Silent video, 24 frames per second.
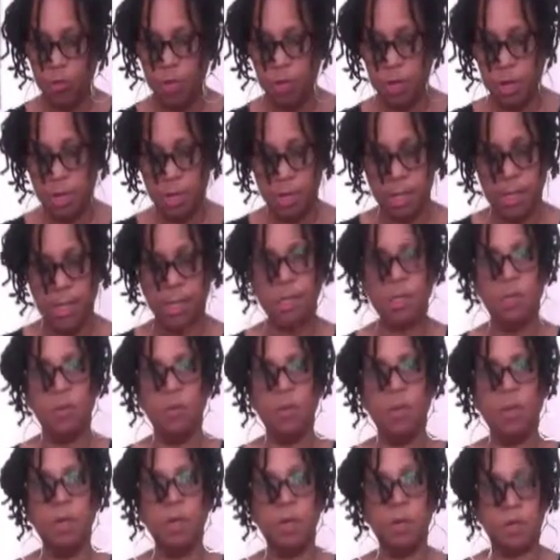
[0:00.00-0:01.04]
wrinkling so
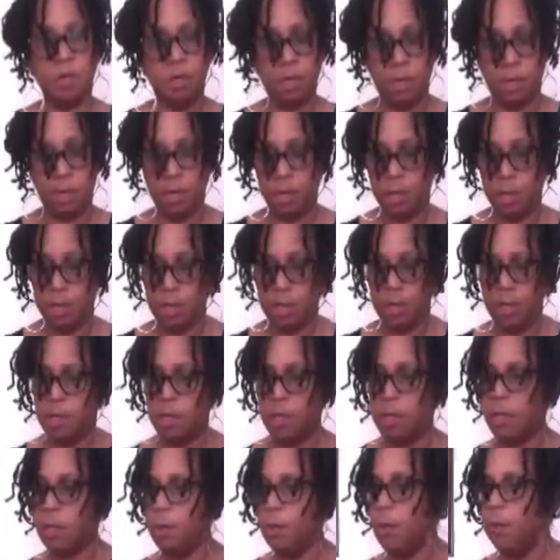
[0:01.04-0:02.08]
much.
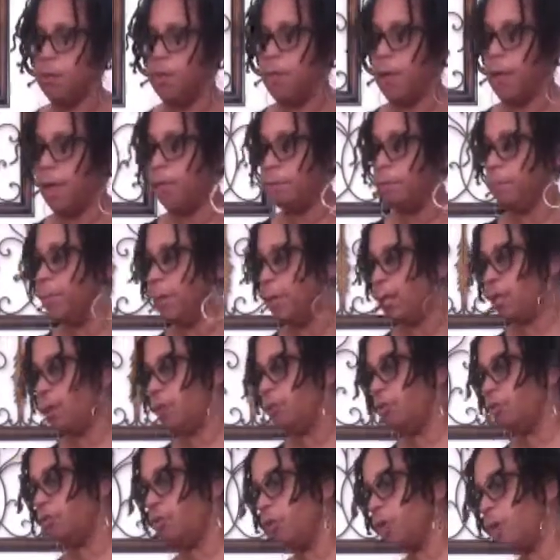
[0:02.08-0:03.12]
So I've got my
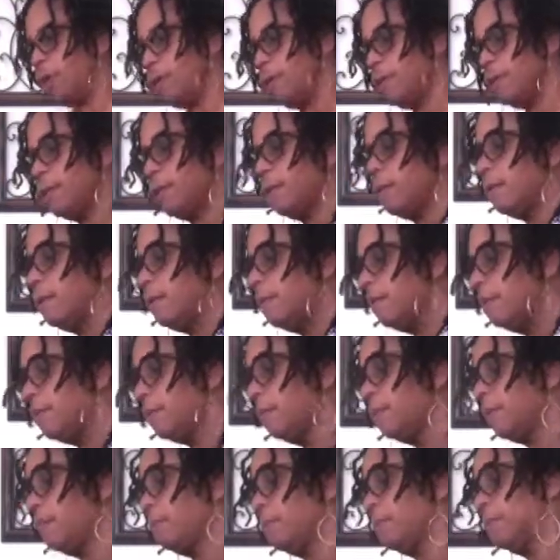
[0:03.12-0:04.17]
dress.
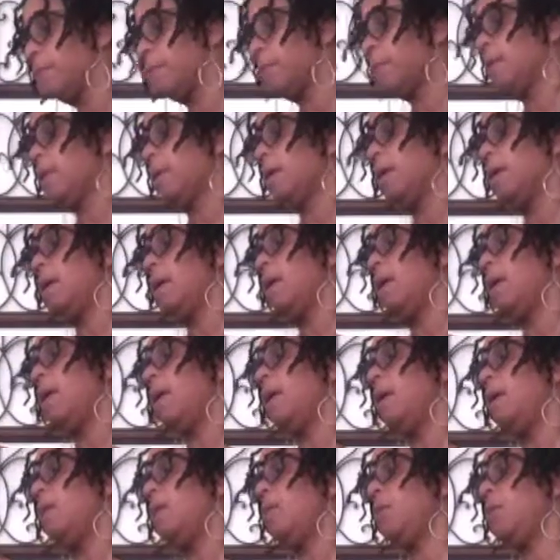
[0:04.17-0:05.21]

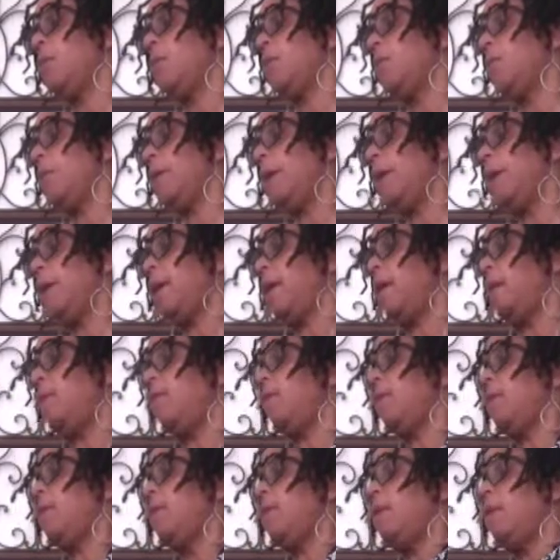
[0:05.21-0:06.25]
I also
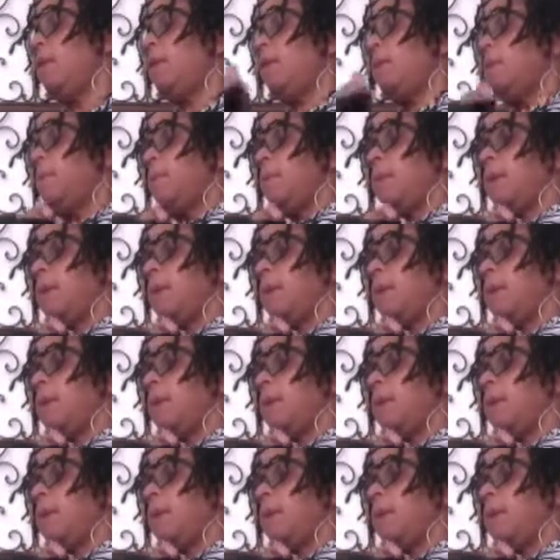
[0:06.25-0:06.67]
have a